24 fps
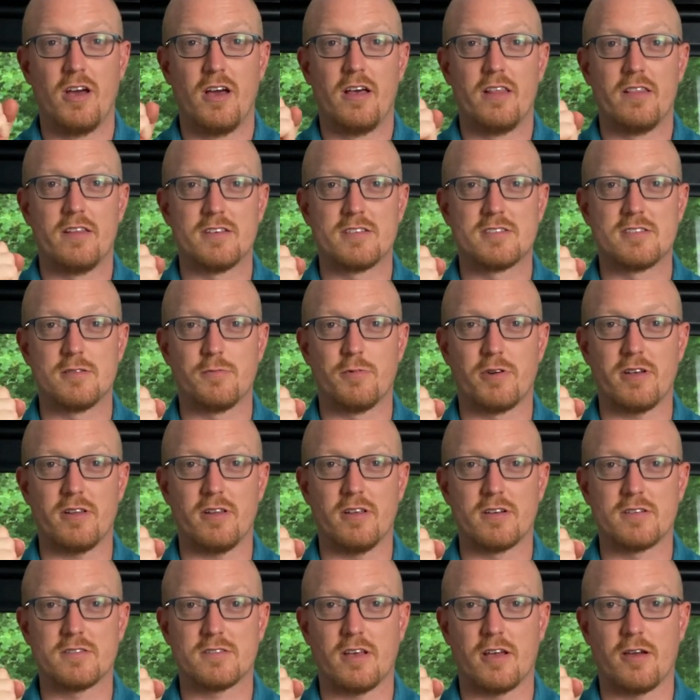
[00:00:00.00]
This is what it
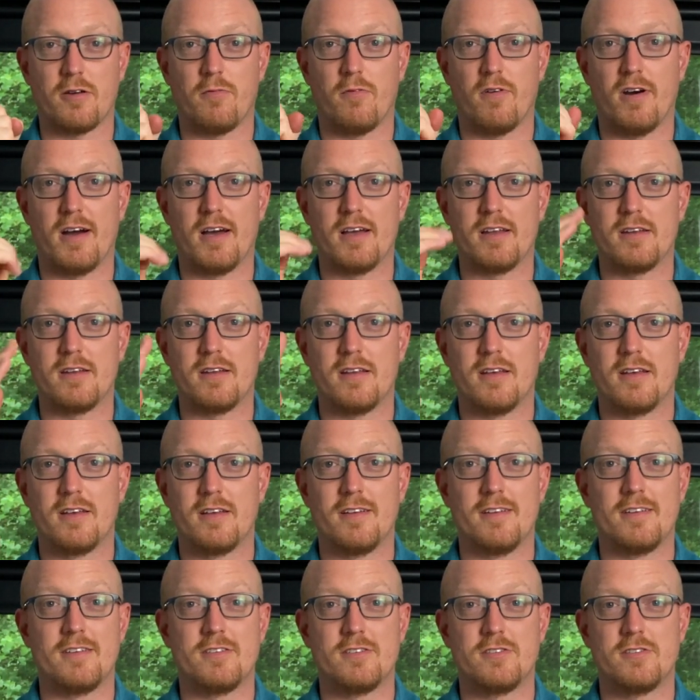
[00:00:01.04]
looks like. 1,
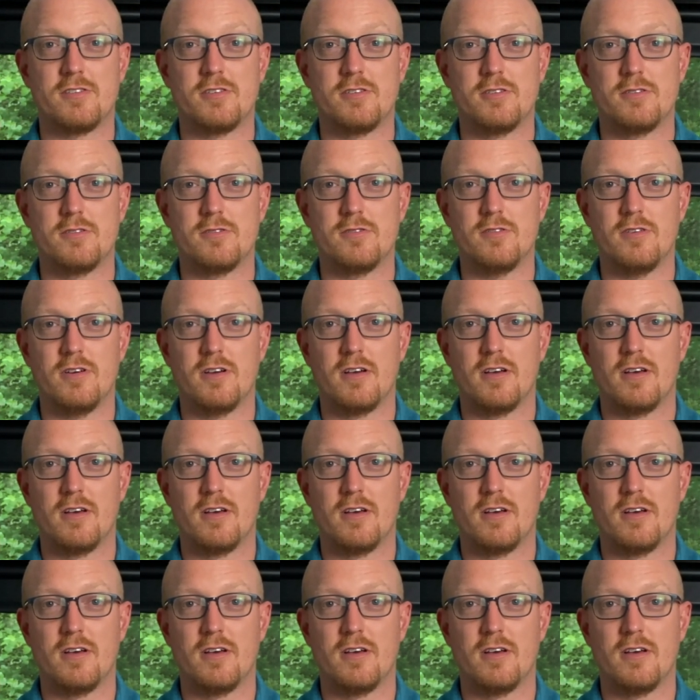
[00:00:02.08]
2,